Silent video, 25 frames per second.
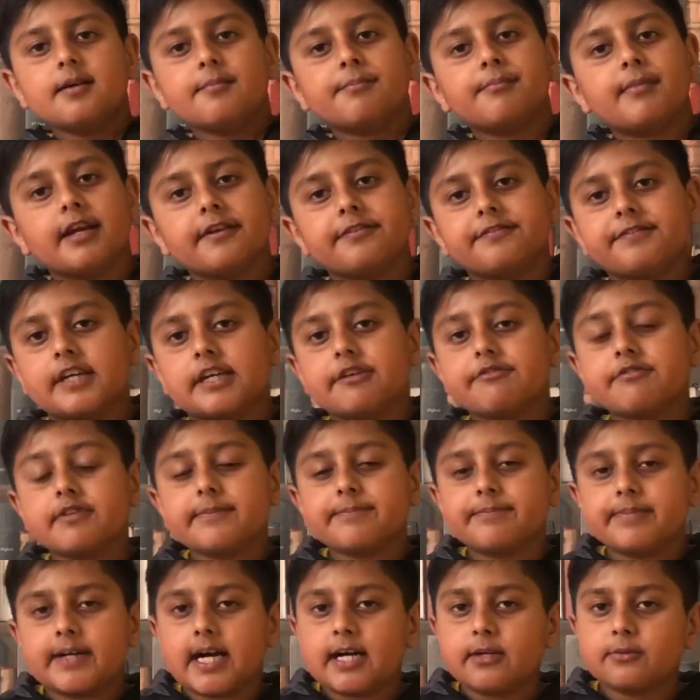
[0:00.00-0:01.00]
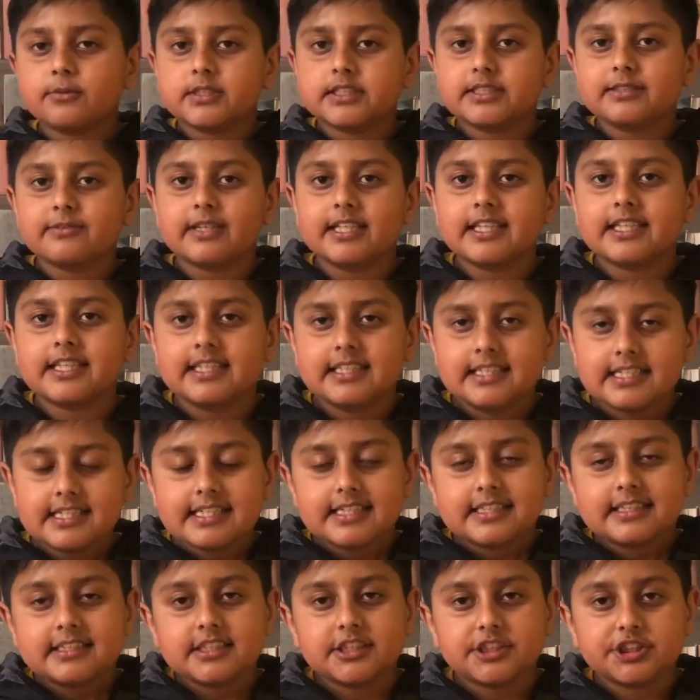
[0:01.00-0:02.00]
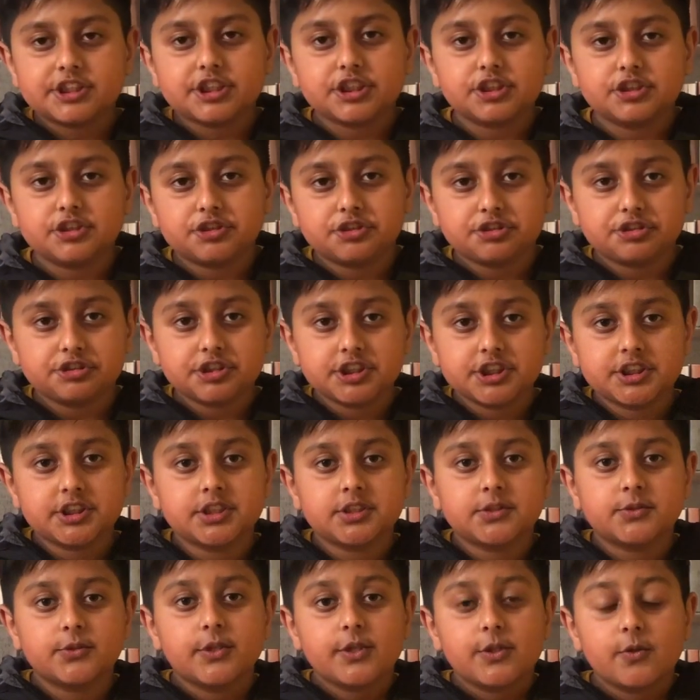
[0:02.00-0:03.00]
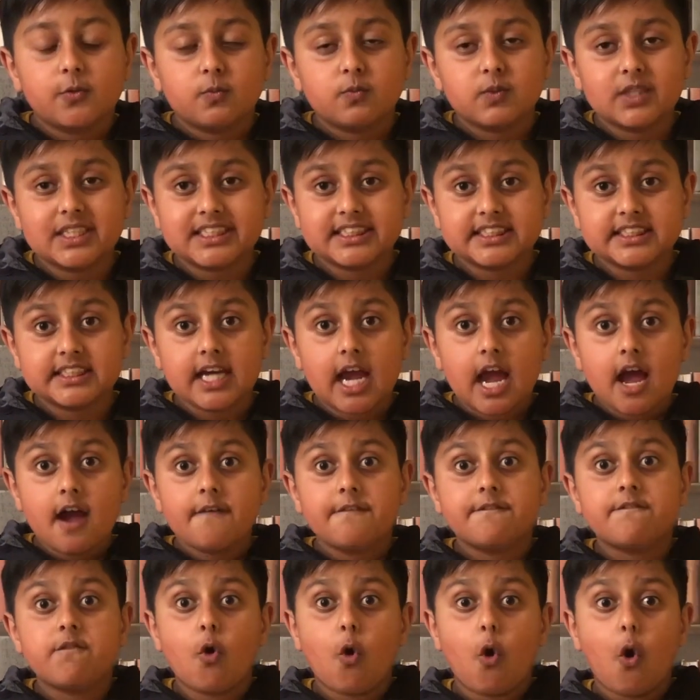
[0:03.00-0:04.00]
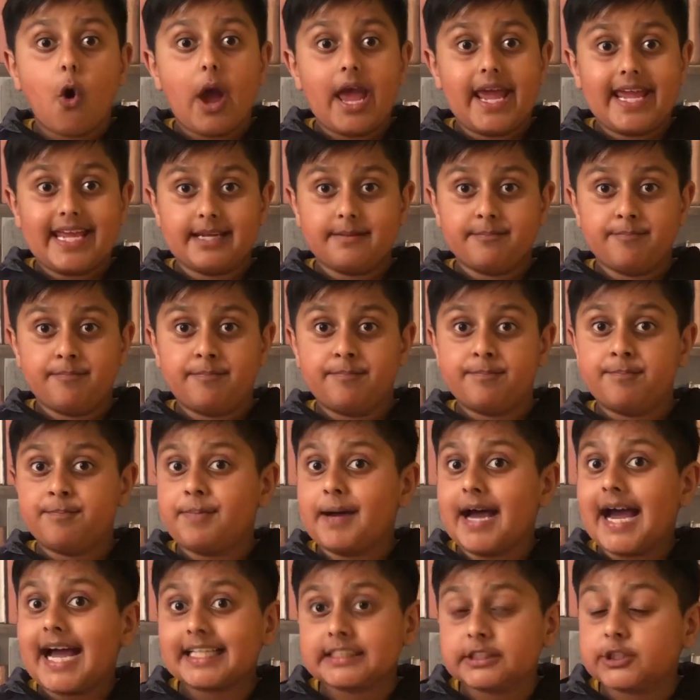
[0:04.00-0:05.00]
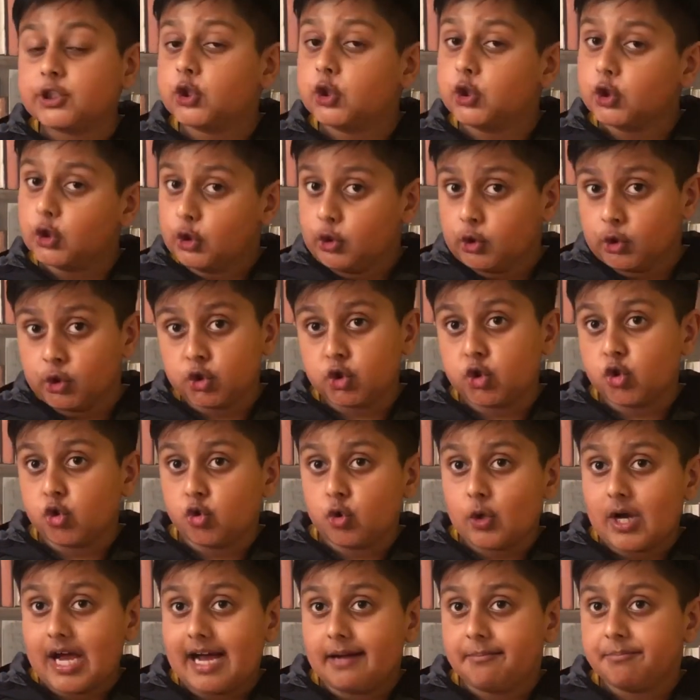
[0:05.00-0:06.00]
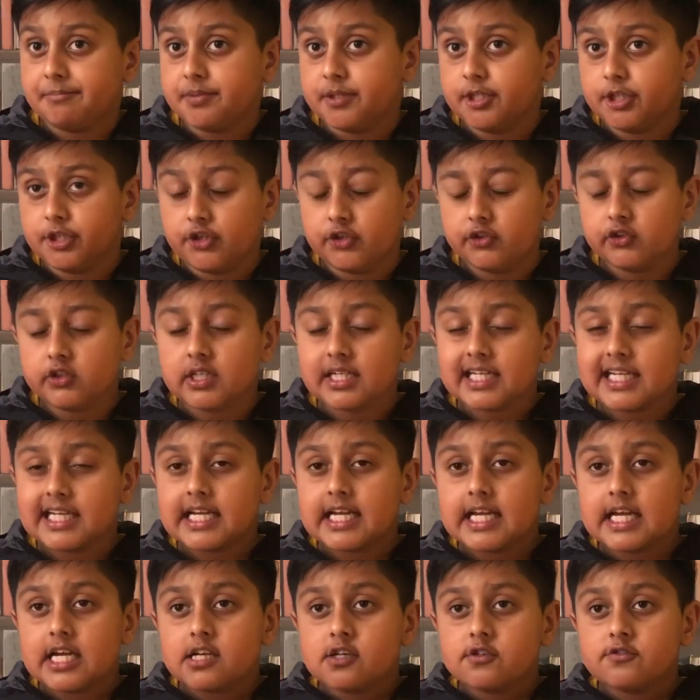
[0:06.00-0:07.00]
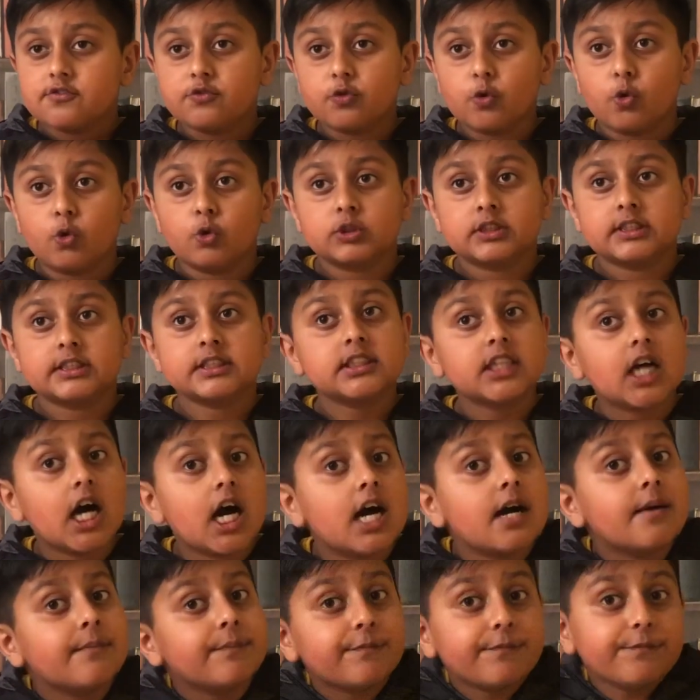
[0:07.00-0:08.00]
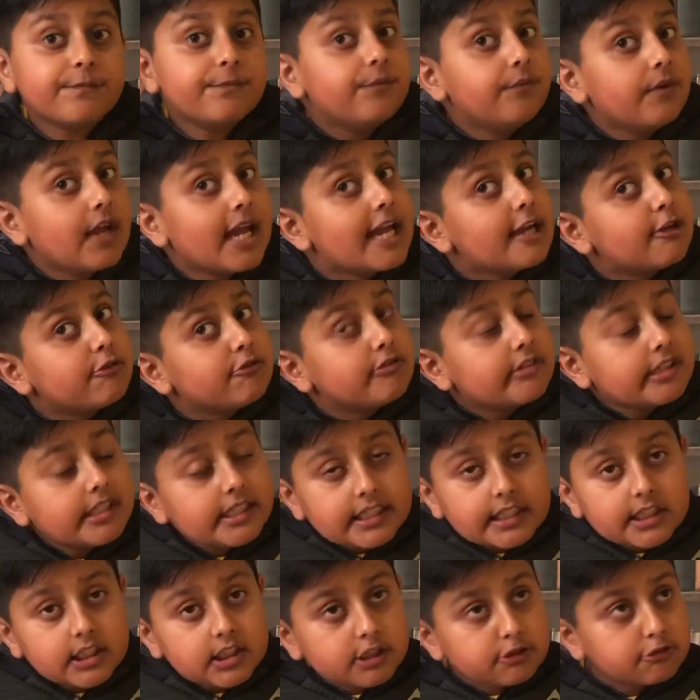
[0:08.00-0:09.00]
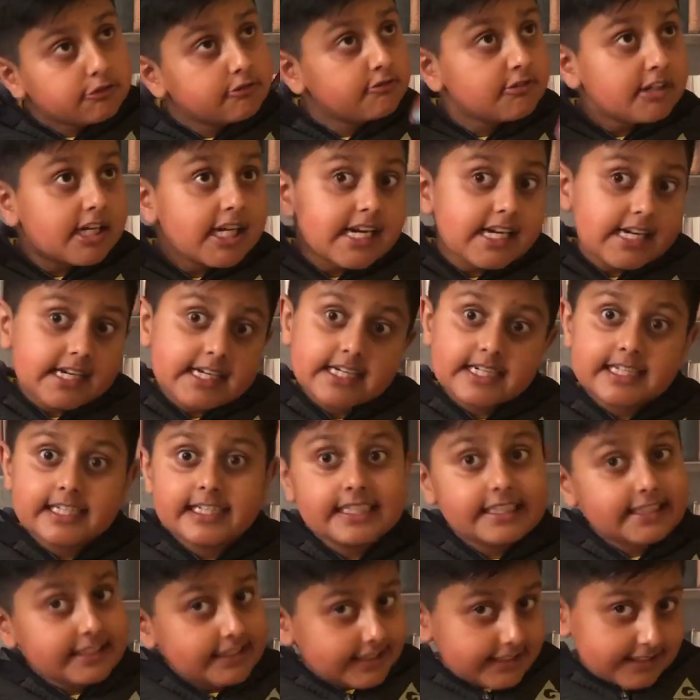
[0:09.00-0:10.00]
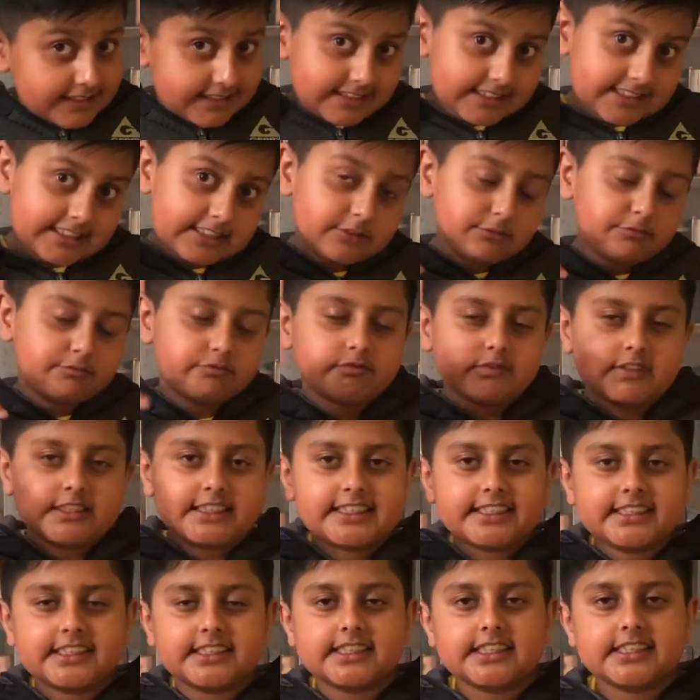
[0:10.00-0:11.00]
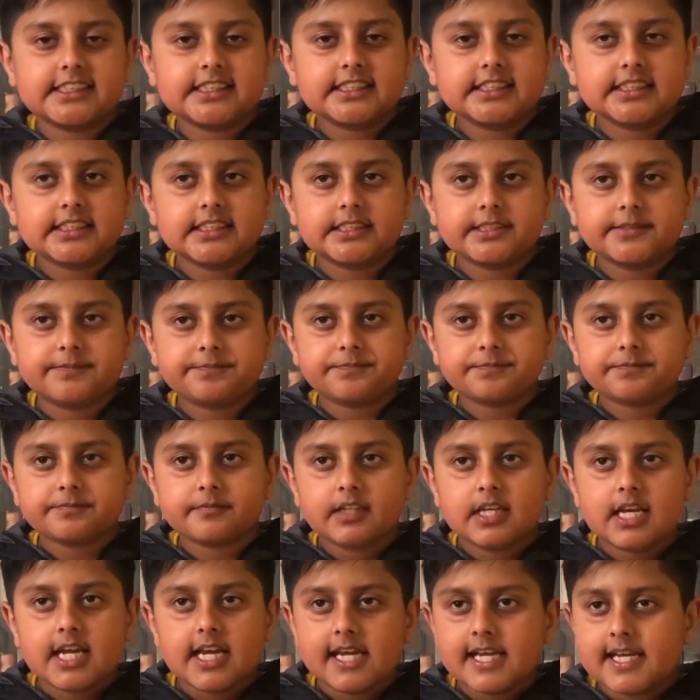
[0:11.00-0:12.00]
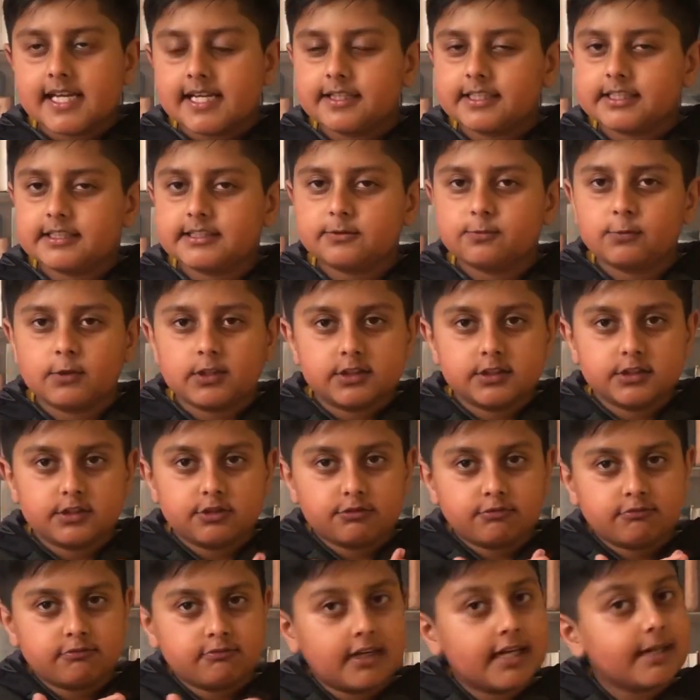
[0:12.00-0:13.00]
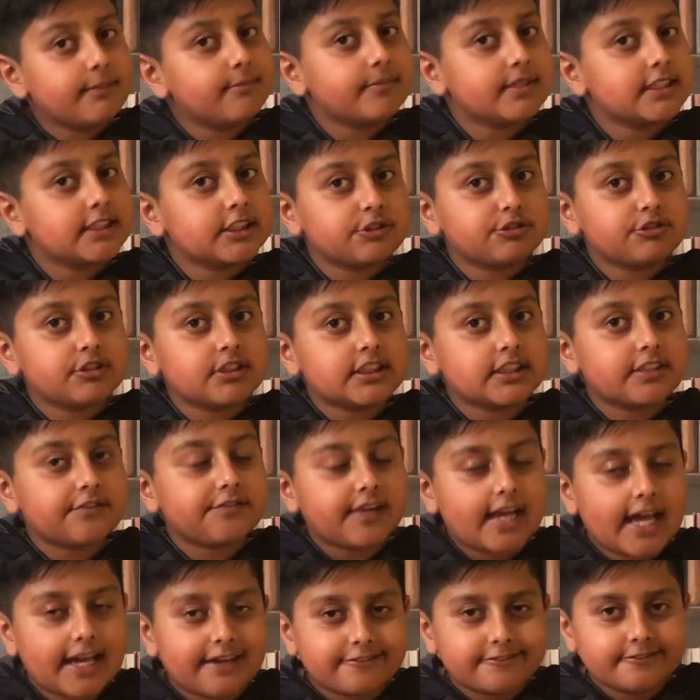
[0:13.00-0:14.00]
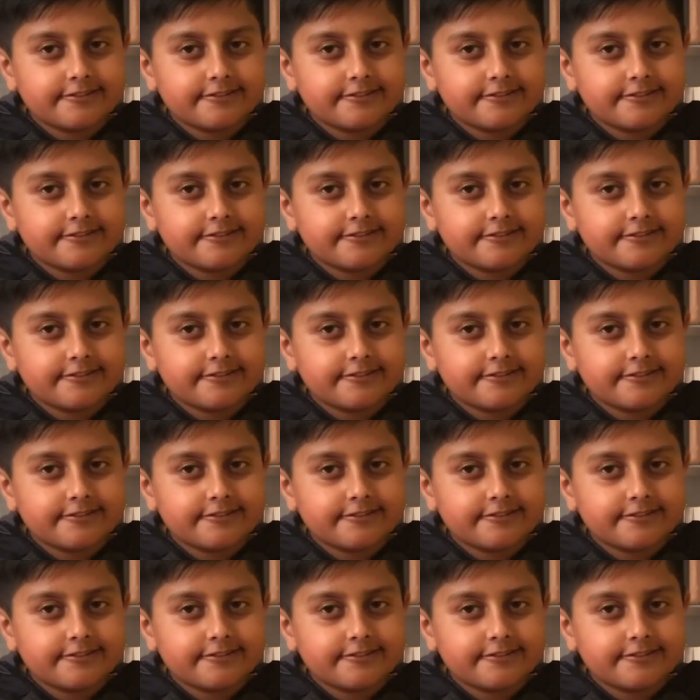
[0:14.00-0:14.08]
my favorite part was when the children wished for a battle to happen for some very crazy reason. It's one of the great mysteries of life.